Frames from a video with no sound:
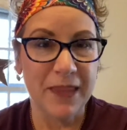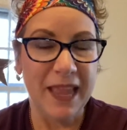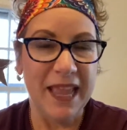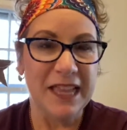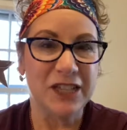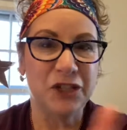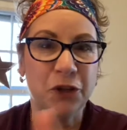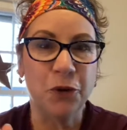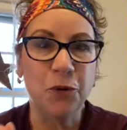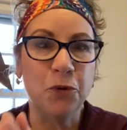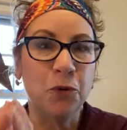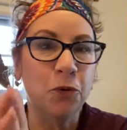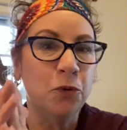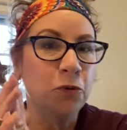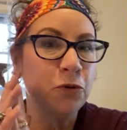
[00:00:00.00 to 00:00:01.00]

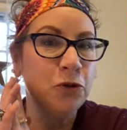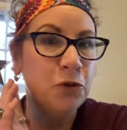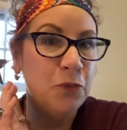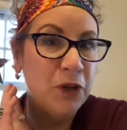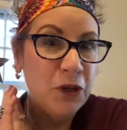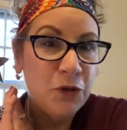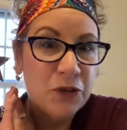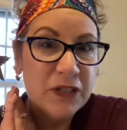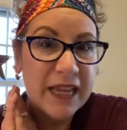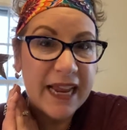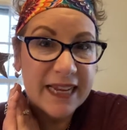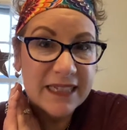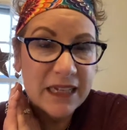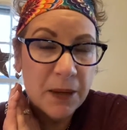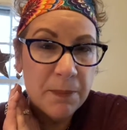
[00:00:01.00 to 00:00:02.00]
So do we use
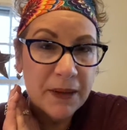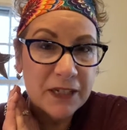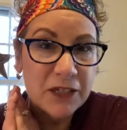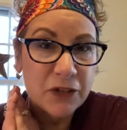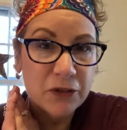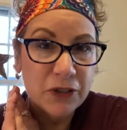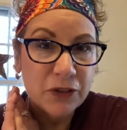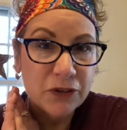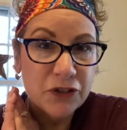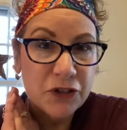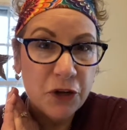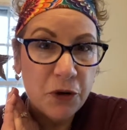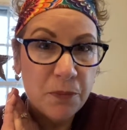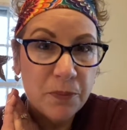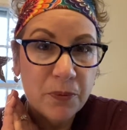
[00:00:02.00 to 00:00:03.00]
antibacterial
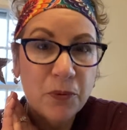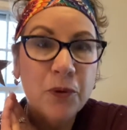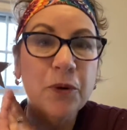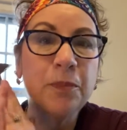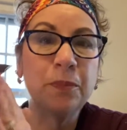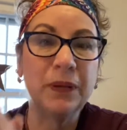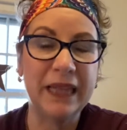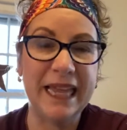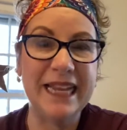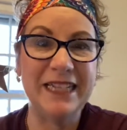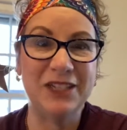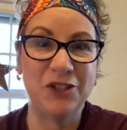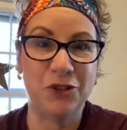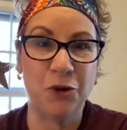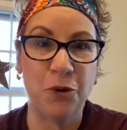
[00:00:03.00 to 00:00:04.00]
soap or plain
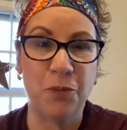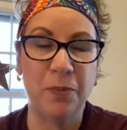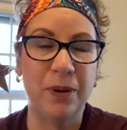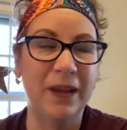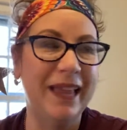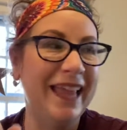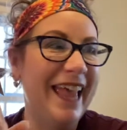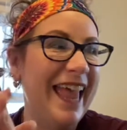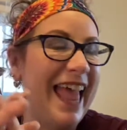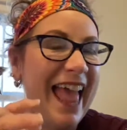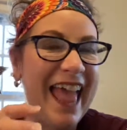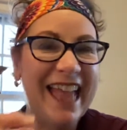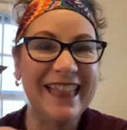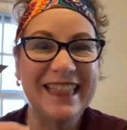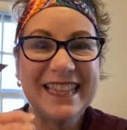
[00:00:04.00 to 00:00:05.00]
soap?
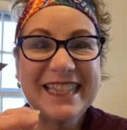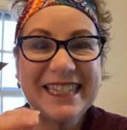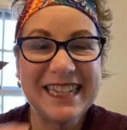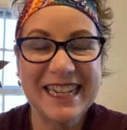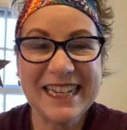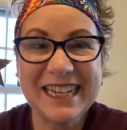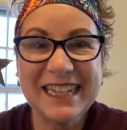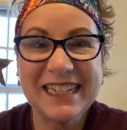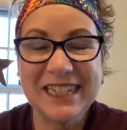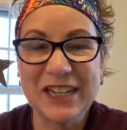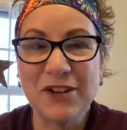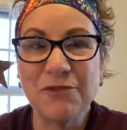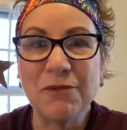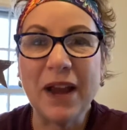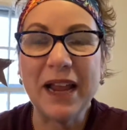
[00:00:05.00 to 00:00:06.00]
And the
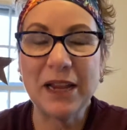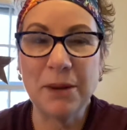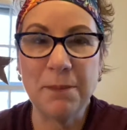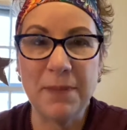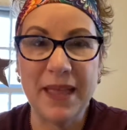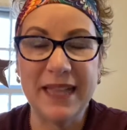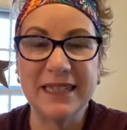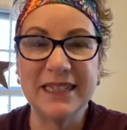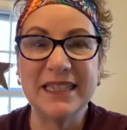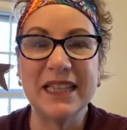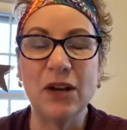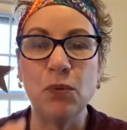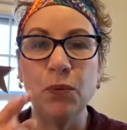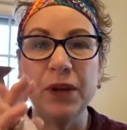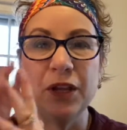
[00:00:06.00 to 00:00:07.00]
CDC recommends
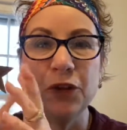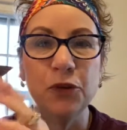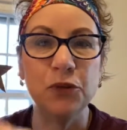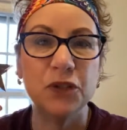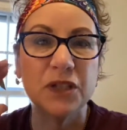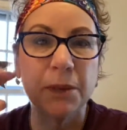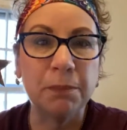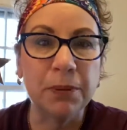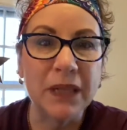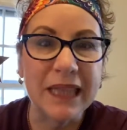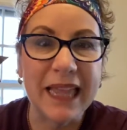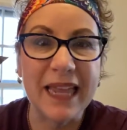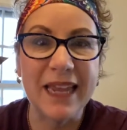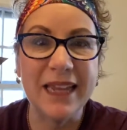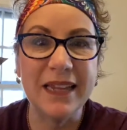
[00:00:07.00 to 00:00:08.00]
that we use
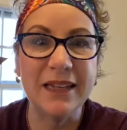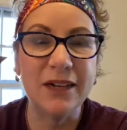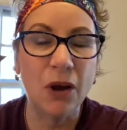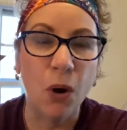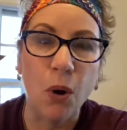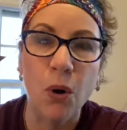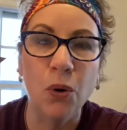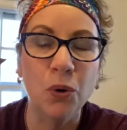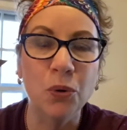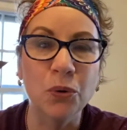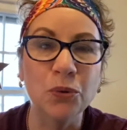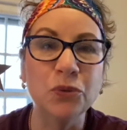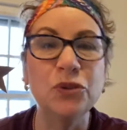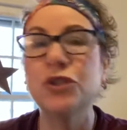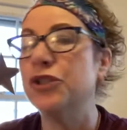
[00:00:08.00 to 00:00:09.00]
plain
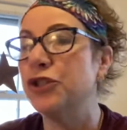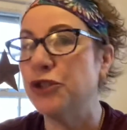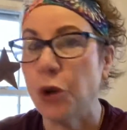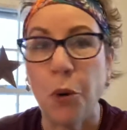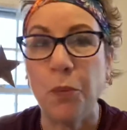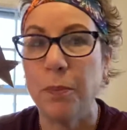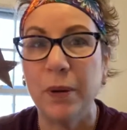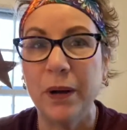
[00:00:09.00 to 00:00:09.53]
old soap.